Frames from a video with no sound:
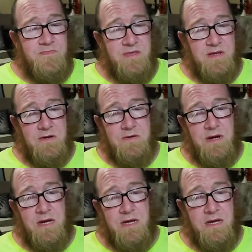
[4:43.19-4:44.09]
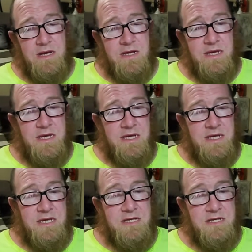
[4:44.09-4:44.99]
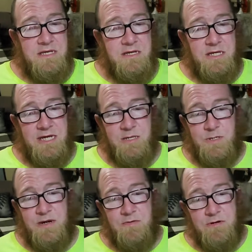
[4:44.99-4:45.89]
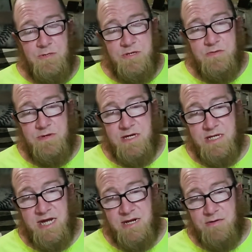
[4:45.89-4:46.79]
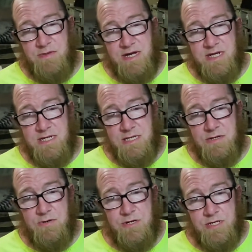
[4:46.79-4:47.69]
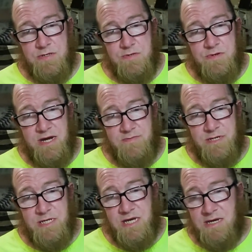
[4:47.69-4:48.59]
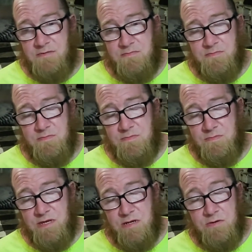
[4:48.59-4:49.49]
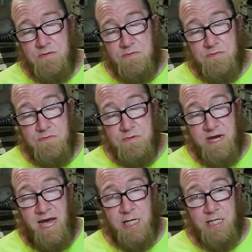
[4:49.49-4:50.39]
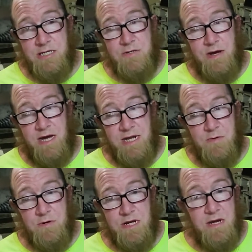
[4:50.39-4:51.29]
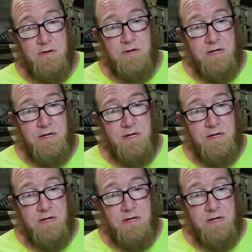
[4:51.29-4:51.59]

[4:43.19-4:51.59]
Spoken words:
you just have to find what works for you, because not everybody's going to have the same reaction to how they work out.